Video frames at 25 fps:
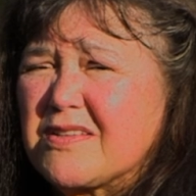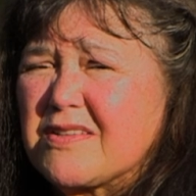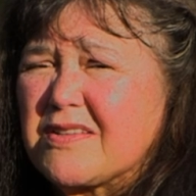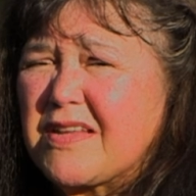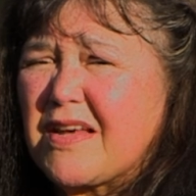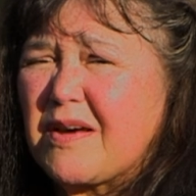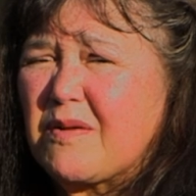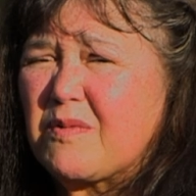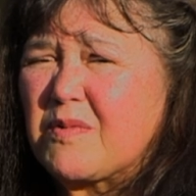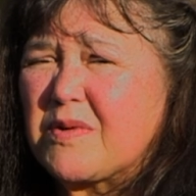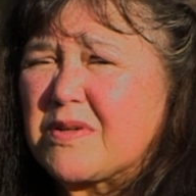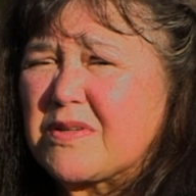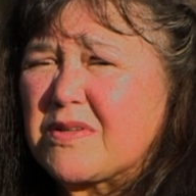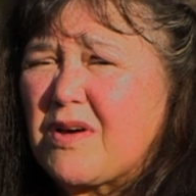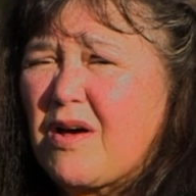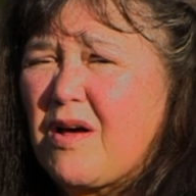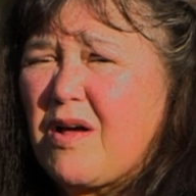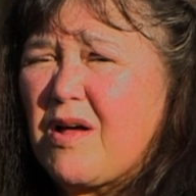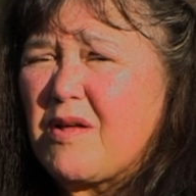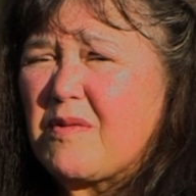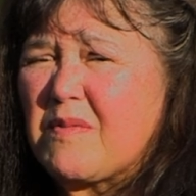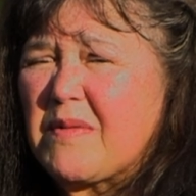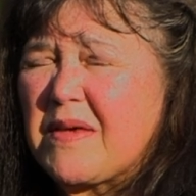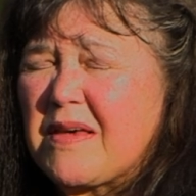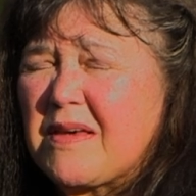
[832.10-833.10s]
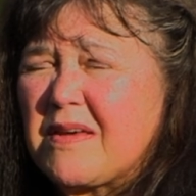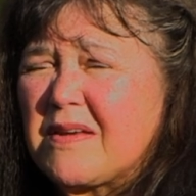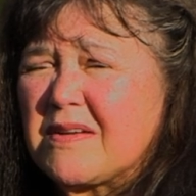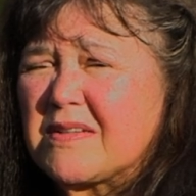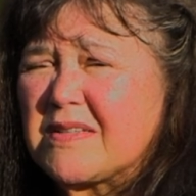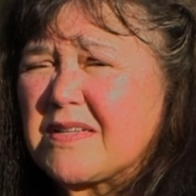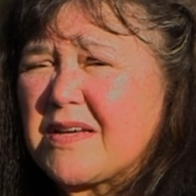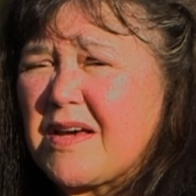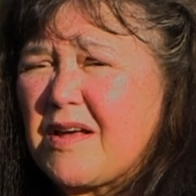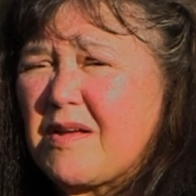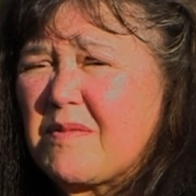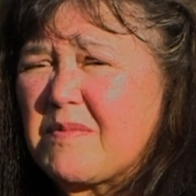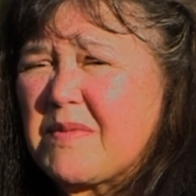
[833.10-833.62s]
that would call me and
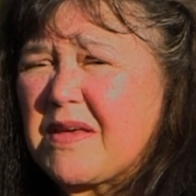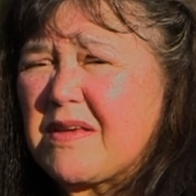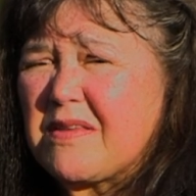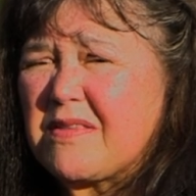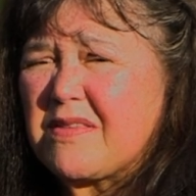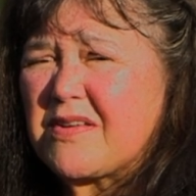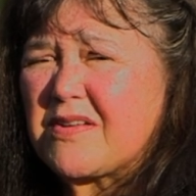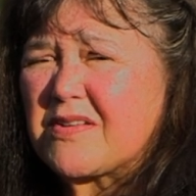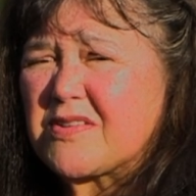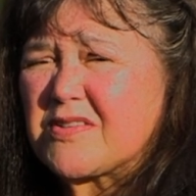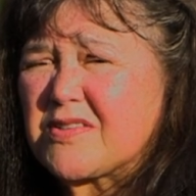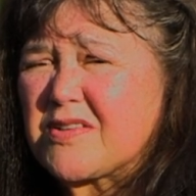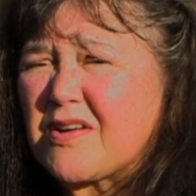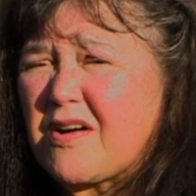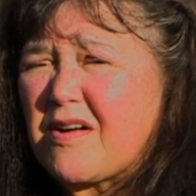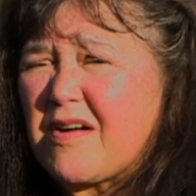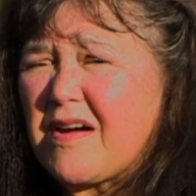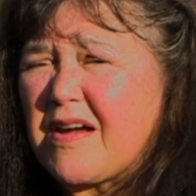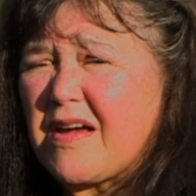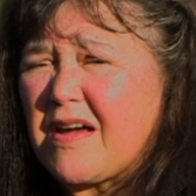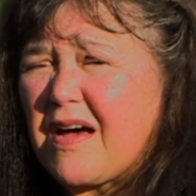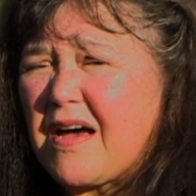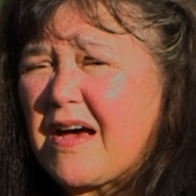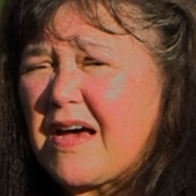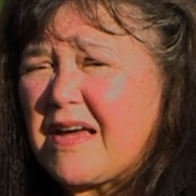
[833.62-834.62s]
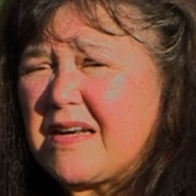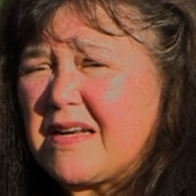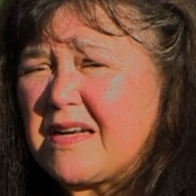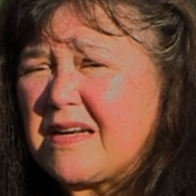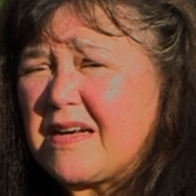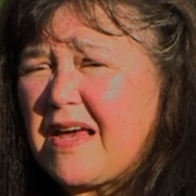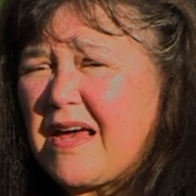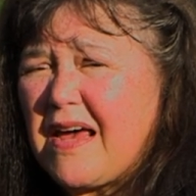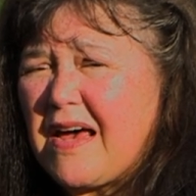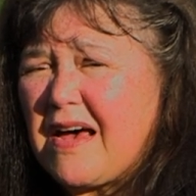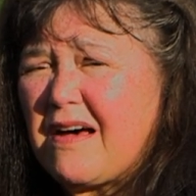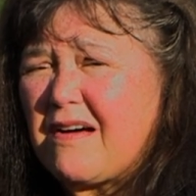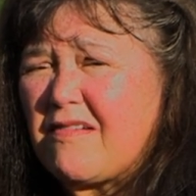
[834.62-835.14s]
tell me they're sorry. I didn't
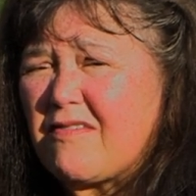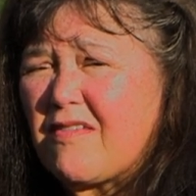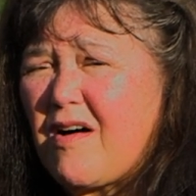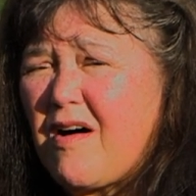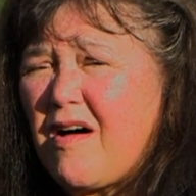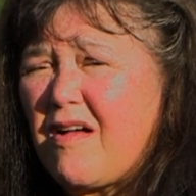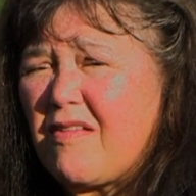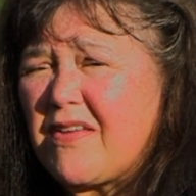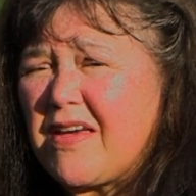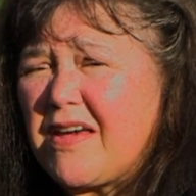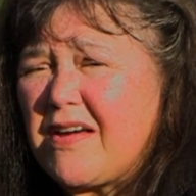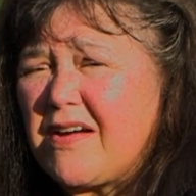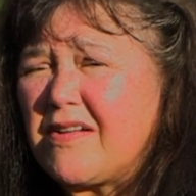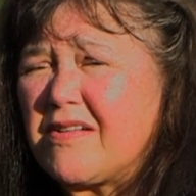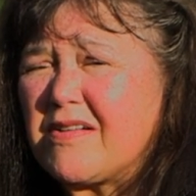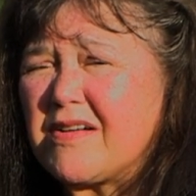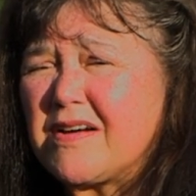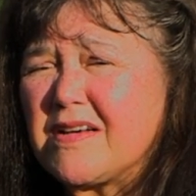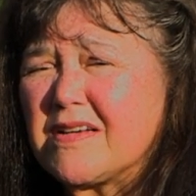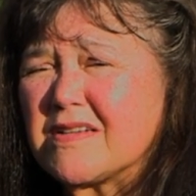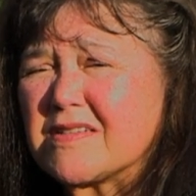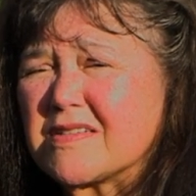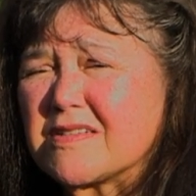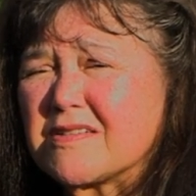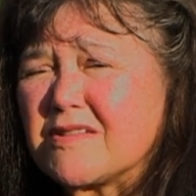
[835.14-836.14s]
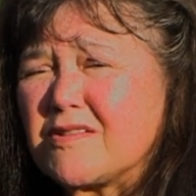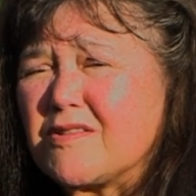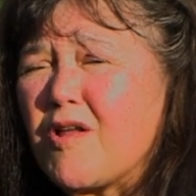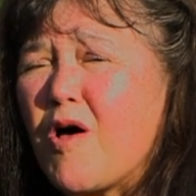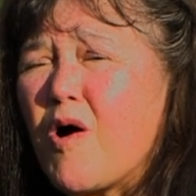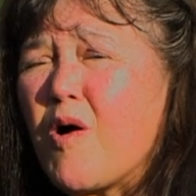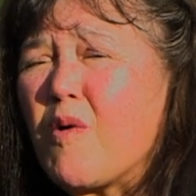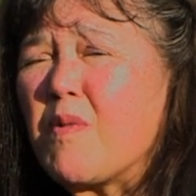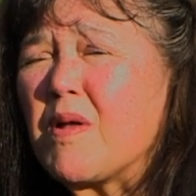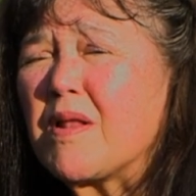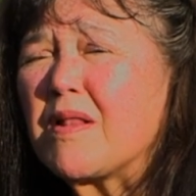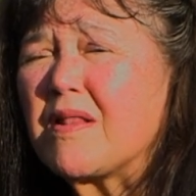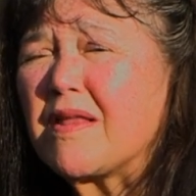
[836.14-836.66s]
have. Uh, here is
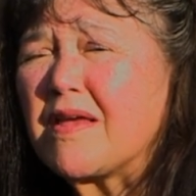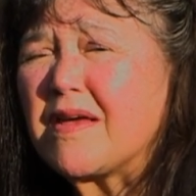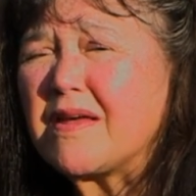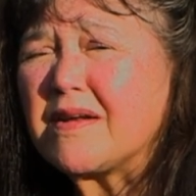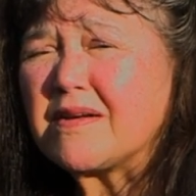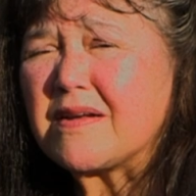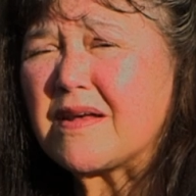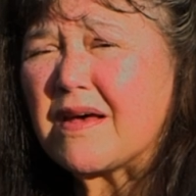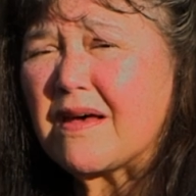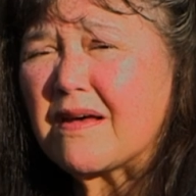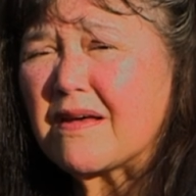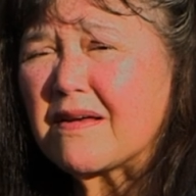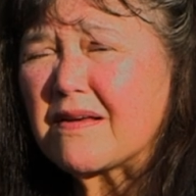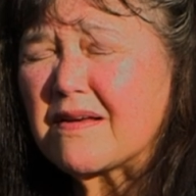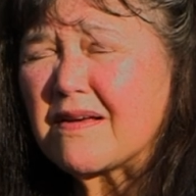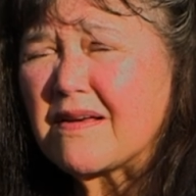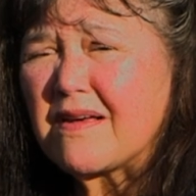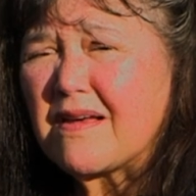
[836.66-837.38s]
Loma Linda,